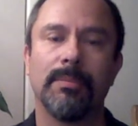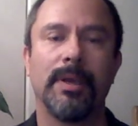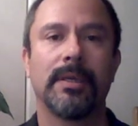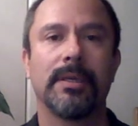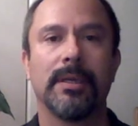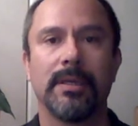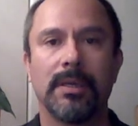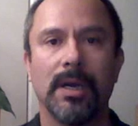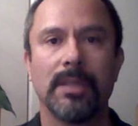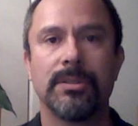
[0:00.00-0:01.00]
making
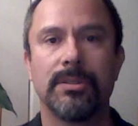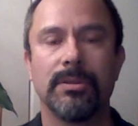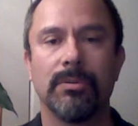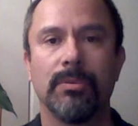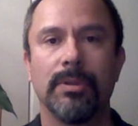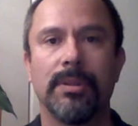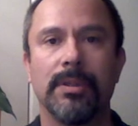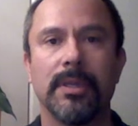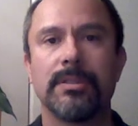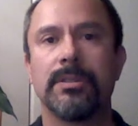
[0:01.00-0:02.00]
Constitute with
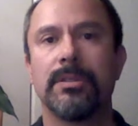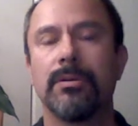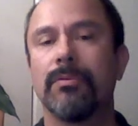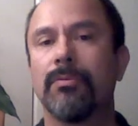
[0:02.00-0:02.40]
the Institute